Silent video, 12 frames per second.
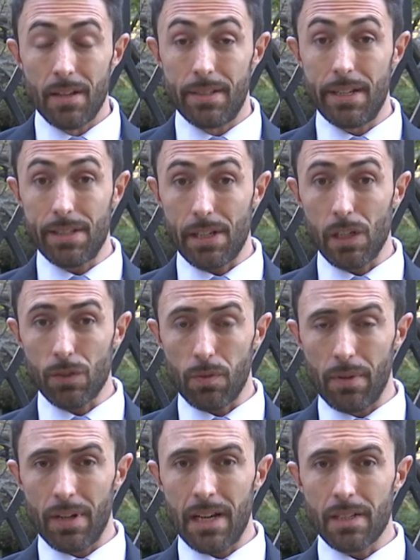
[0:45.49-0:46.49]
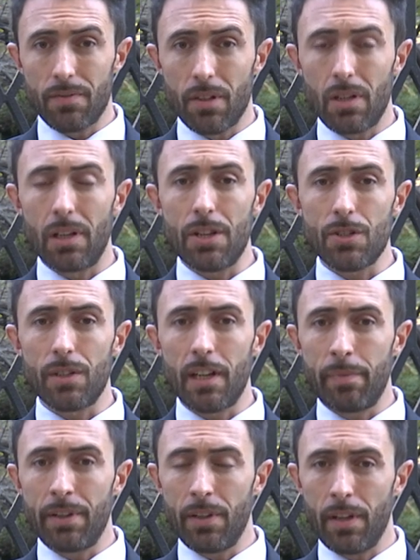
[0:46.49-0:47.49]
Details from the night of the collision
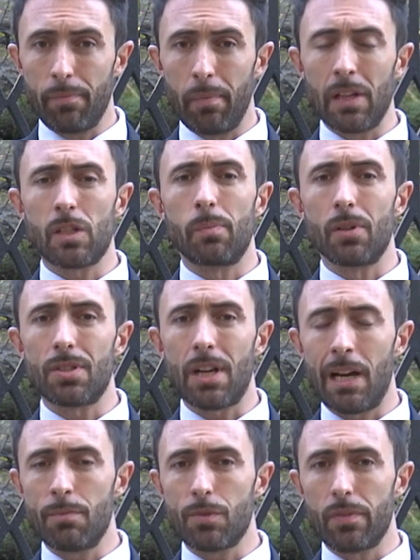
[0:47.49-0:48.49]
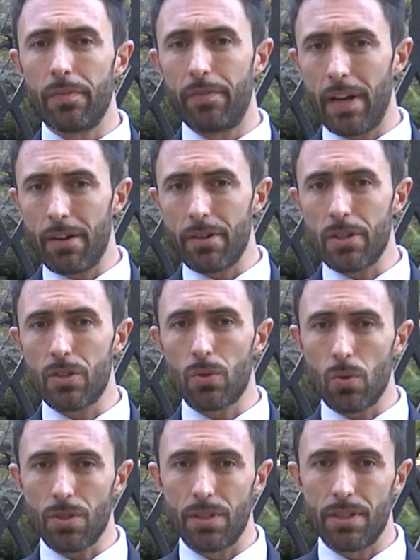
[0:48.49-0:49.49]
have been heard multiple times from various
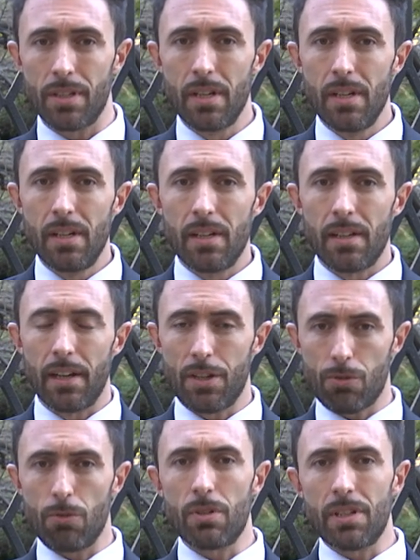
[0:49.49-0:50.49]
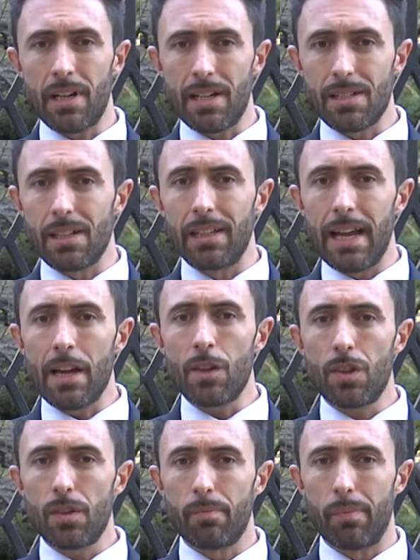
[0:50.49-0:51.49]
sources and scrutinized at
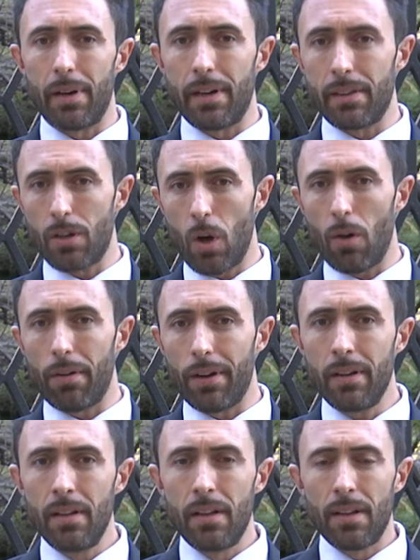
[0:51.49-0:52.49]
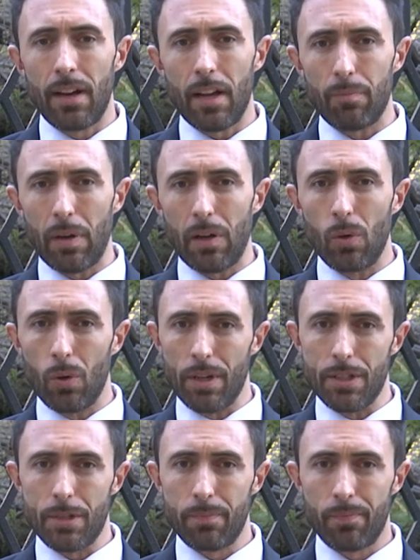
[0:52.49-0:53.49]
length by the coroner and by
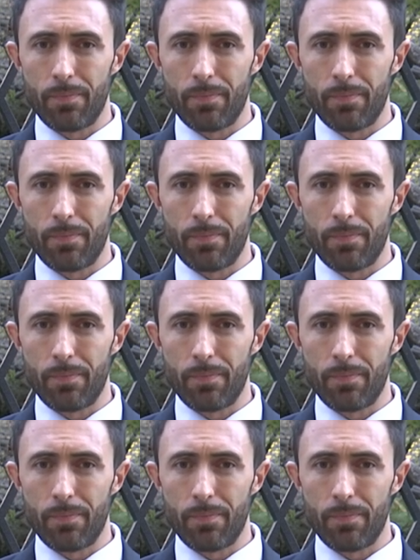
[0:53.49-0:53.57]
lawyers.